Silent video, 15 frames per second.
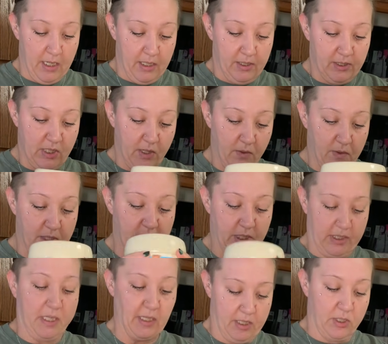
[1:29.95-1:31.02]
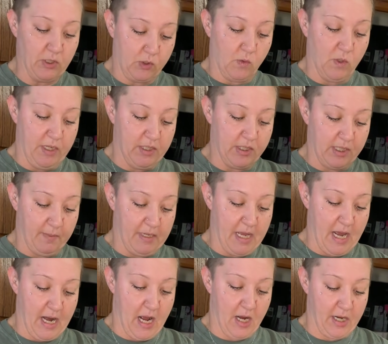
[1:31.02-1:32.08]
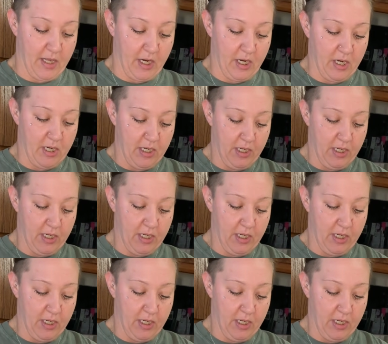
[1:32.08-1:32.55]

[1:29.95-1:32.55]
So we're just gonna squeeze some of that out of there.